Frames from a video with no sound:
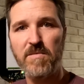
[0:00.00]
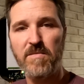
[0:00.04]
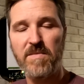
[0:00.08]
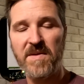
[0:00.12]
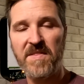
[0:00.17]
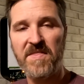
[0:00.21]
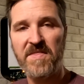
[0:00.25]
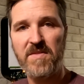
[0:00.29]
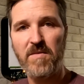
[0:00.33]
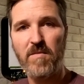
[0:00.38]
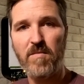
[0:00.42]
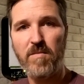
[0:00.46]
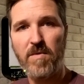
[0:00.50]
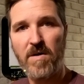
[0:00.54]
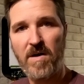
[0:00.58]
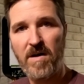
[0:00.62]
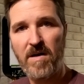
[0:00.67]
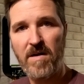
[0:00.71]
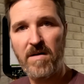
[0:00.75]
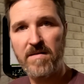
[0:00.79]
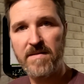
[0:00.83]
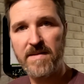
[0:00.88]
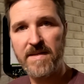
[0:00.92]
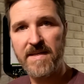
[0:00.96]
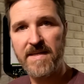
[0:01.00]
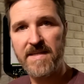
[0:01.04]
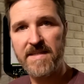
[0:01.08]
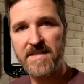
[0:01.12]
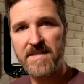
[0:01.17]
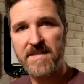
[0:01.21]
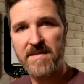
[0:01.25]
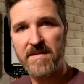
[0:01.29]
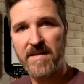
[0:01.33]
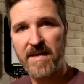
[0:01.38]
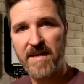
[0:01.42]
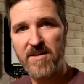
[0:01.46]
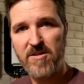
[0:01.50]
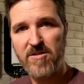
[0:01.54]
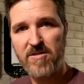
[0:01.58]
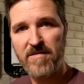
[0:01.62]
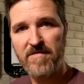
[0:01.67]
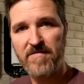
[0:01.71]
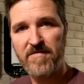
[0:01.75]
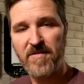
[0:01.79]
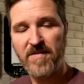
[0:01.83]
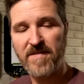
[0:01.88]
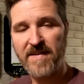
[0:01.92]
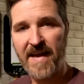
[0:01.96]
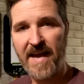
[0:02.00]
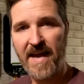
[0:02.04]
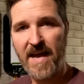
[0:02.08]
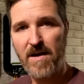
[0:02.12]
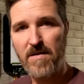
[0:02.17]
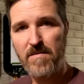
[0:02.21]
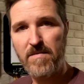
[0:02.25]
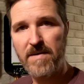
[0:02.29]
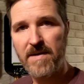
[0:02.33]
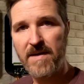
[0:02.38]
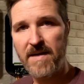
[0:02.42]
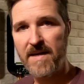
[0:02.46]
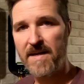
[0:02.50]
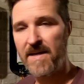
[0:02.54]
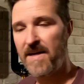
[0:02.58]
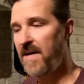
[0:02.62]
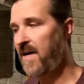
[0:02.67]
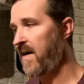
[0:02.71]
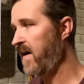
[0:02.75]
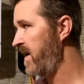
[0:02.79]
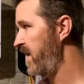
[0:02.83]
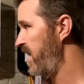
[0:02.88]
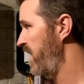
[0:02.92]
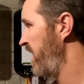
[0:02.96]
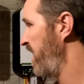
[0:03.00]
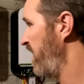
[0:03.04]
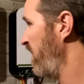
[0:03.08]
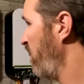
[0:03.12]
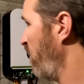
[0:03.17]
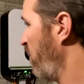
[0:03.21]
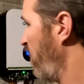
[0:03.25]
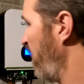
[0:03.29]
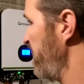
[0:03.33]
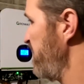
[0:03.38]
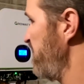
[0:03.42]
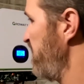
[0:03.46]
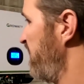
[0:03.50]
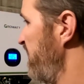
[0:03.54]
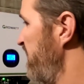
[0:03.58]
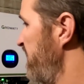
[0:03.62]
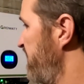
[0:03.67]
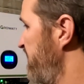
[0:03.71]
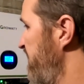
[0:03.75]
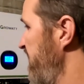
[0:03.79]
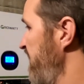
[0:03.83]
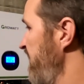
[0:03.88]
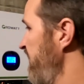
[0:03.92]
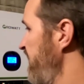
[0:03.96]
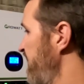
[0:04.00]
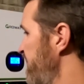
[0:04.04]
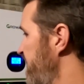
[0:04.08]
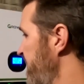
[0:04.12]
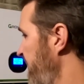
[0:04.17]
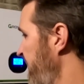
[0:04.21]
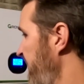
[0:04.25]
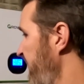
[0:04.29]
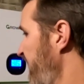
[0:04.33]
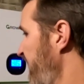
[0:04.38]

with the wall installation for now. Uh, what you can see is I